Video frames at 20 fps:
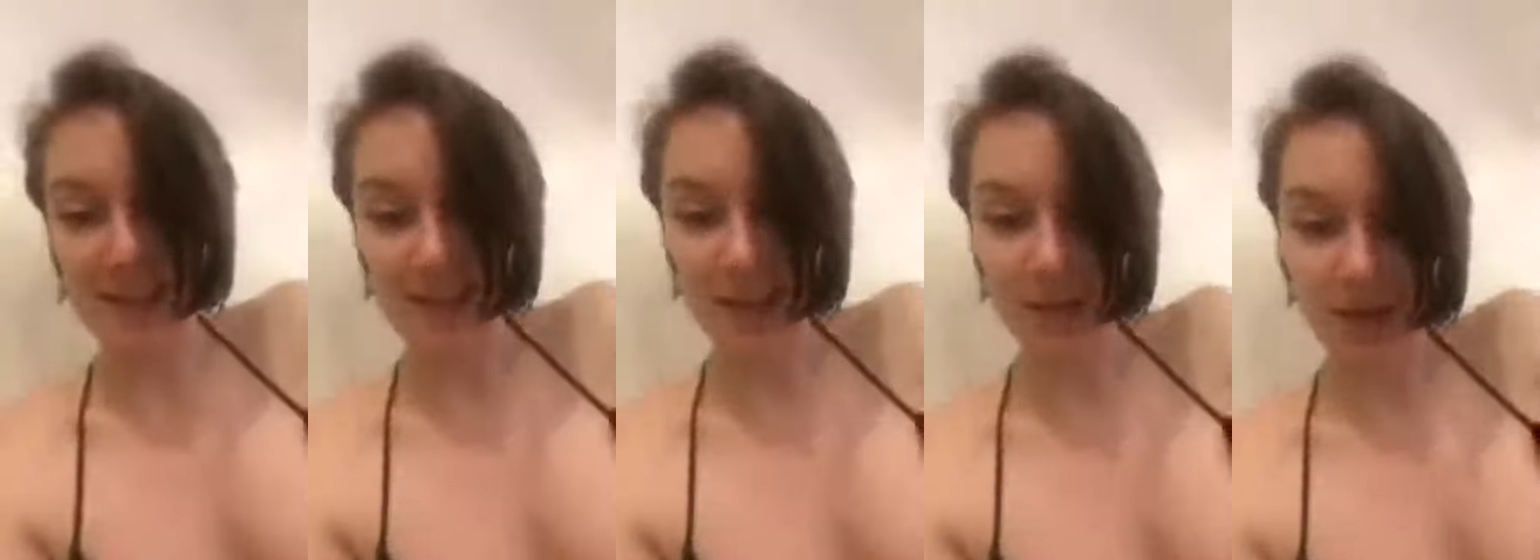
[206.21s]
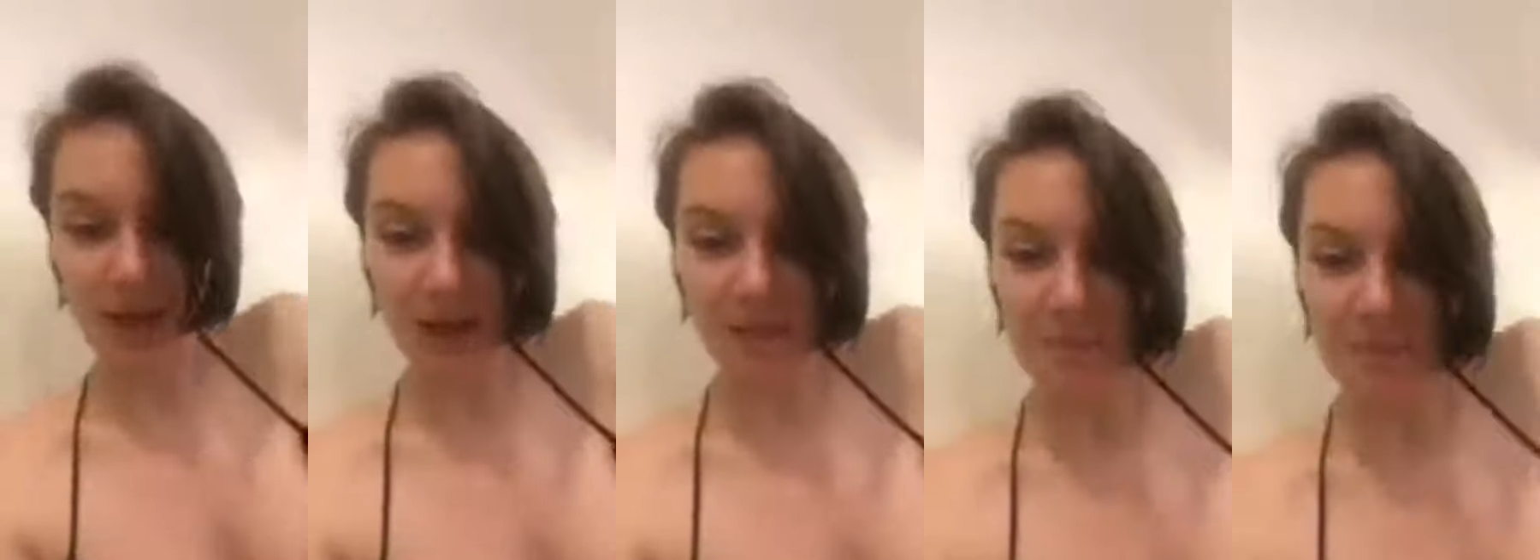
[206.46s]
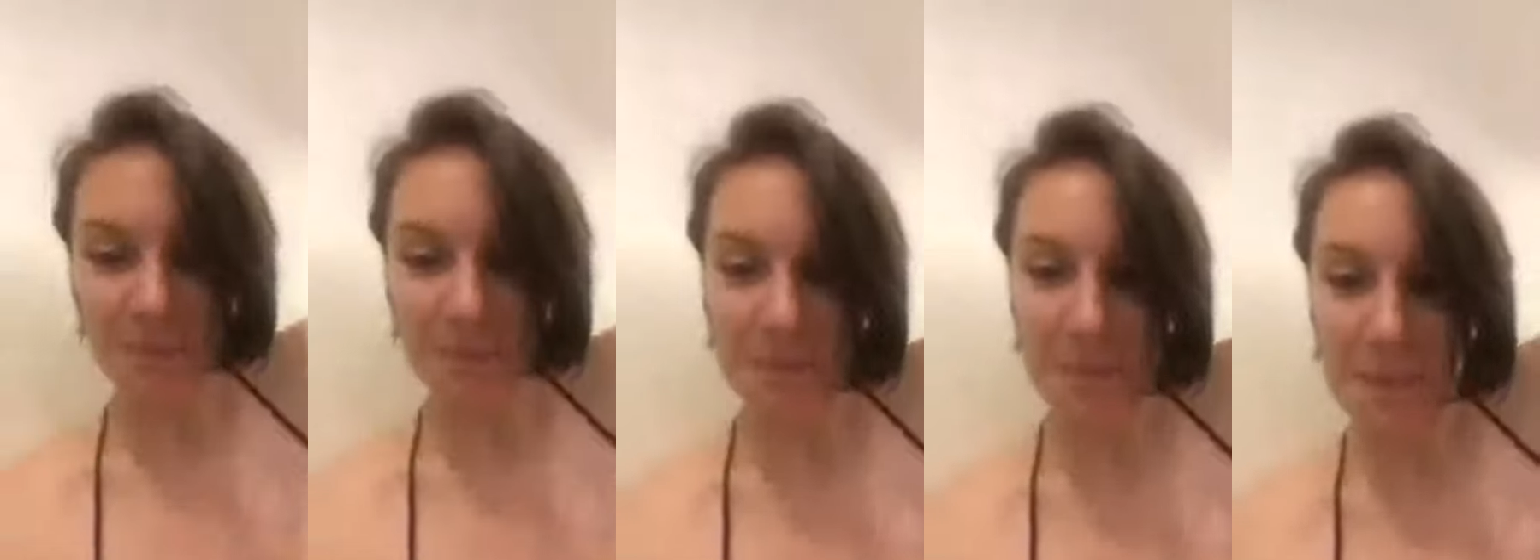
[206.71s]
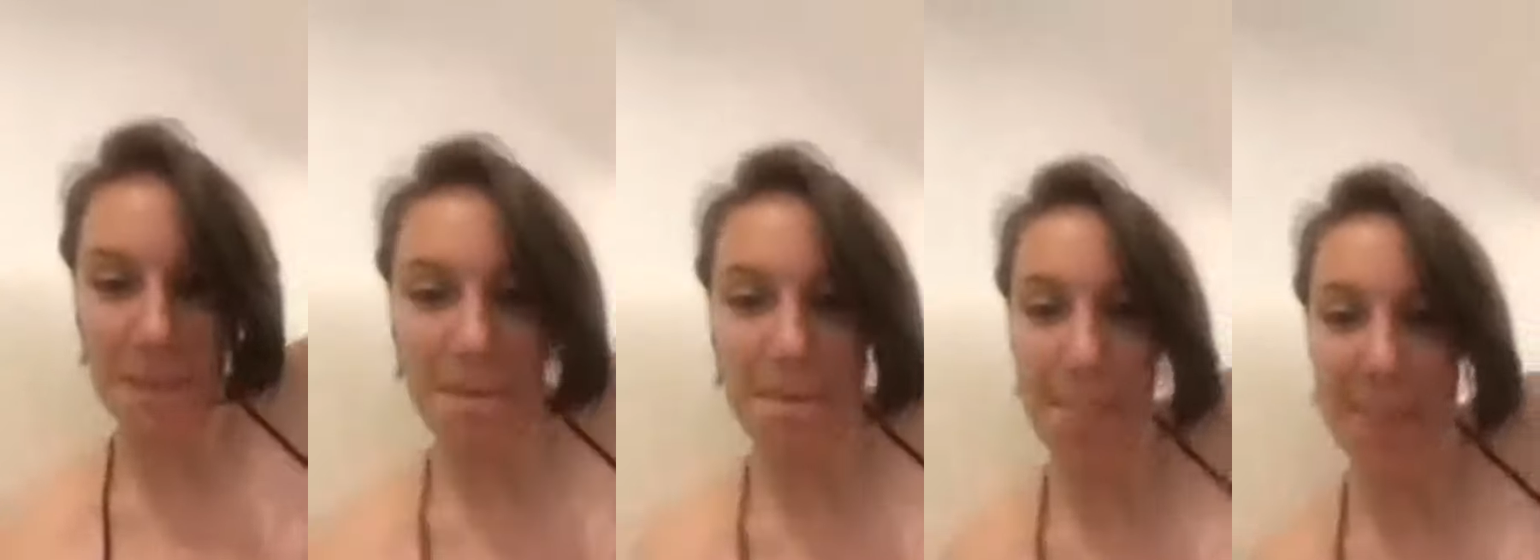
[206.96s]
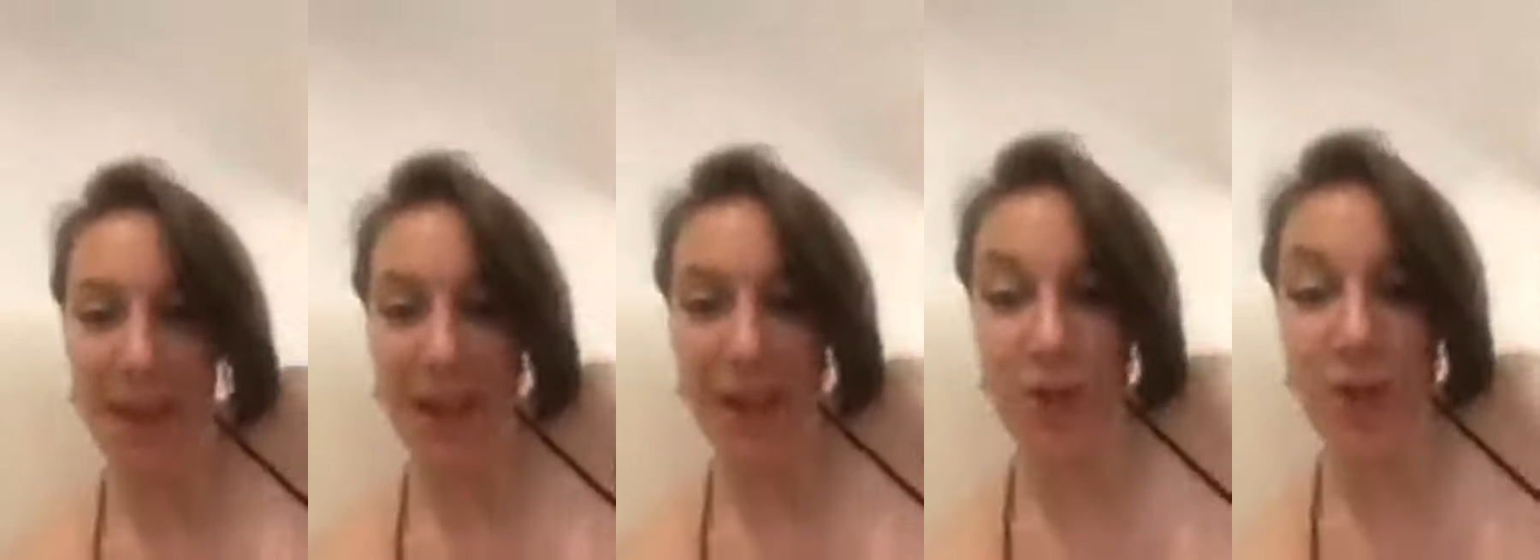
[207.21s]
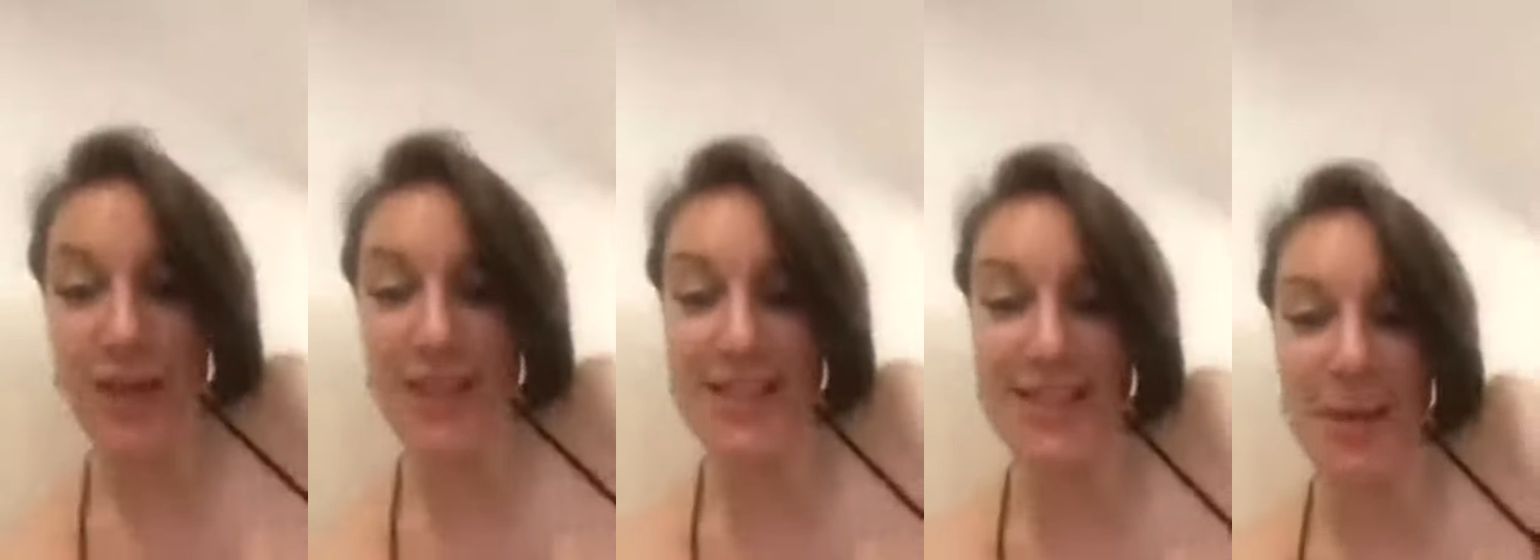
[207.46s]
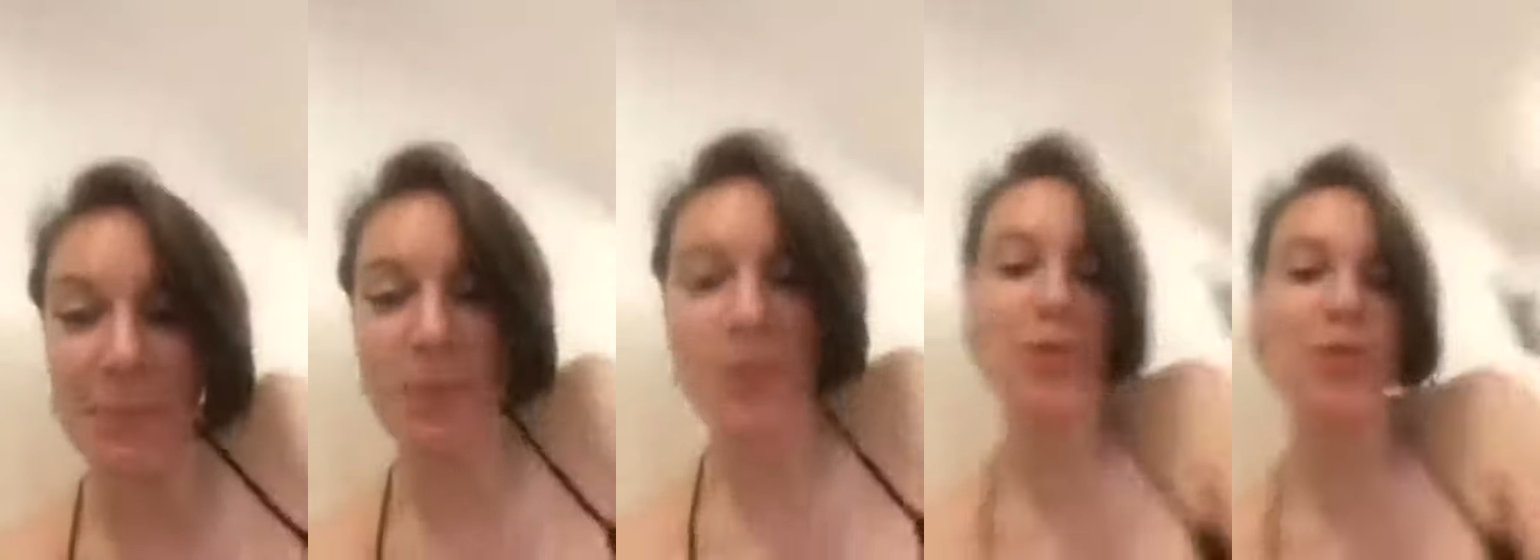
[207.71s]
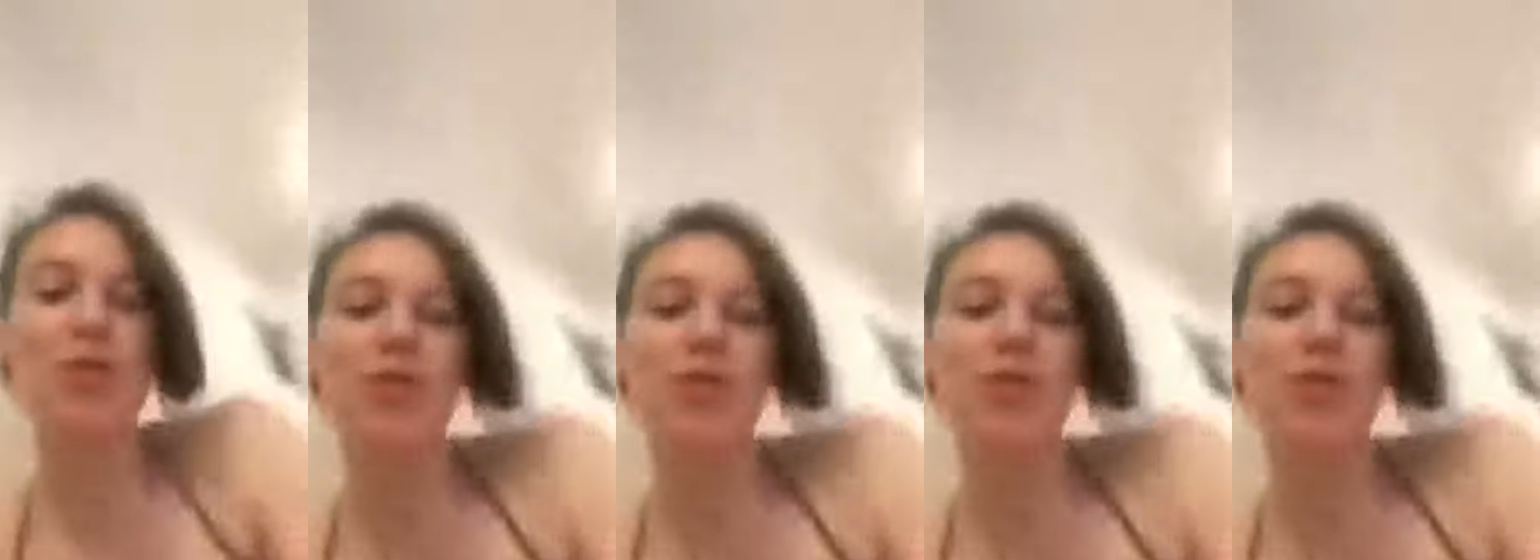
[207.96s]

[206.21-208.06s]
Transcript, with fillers: Okay. You guys, tell me what